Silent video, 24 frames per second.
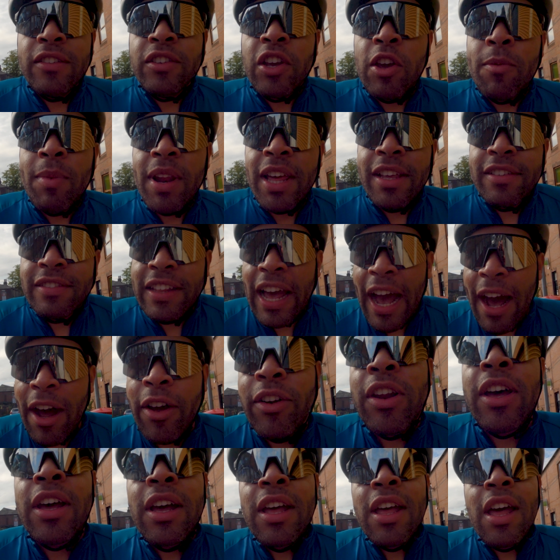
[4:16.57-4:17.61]
2 minutes down
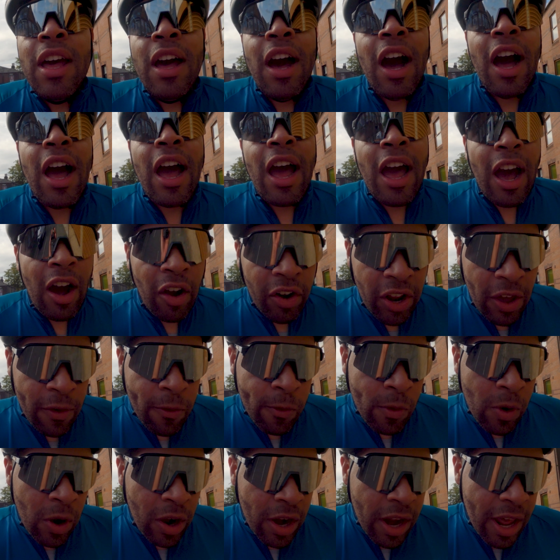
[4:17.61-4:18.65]
on
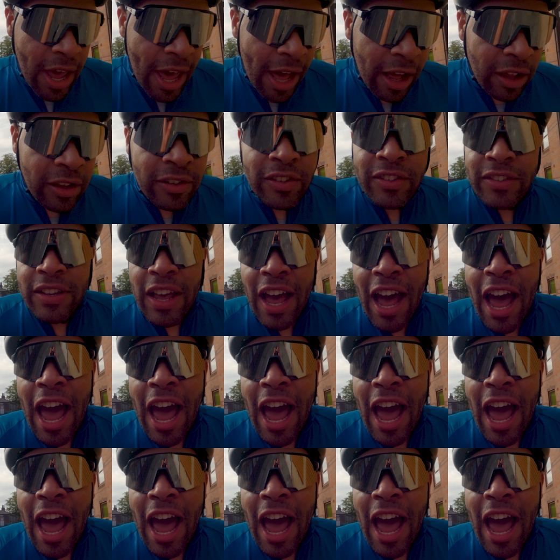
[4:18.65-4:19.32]
everyone else.